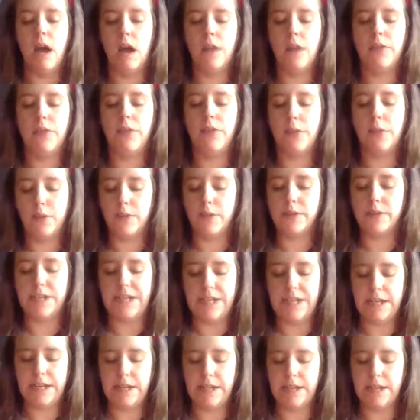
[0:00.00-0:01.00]

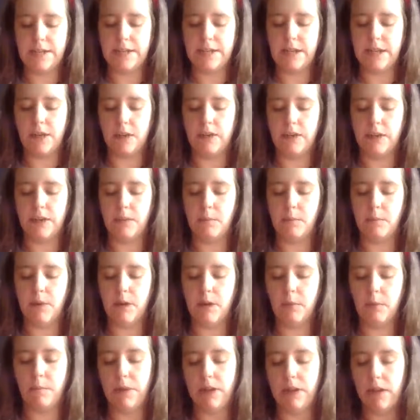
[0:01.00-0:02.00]
13 is a good number,
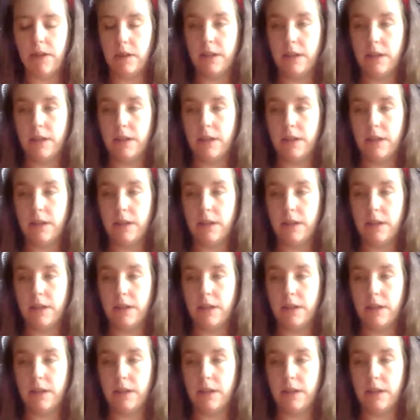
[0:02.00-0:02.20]
but